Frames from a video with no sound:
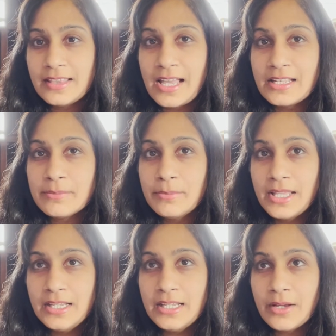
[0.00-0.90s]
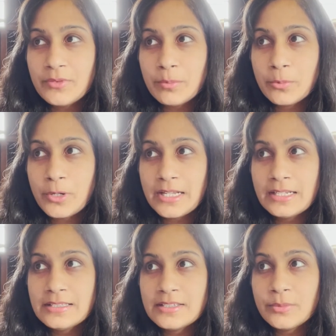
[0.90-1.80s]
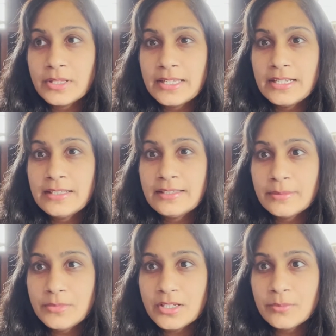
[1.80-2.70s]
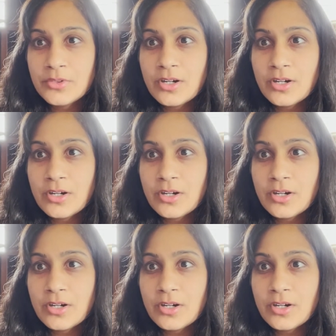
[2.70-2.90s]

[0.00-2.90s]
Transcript: that many of the pregnancy-related symptoms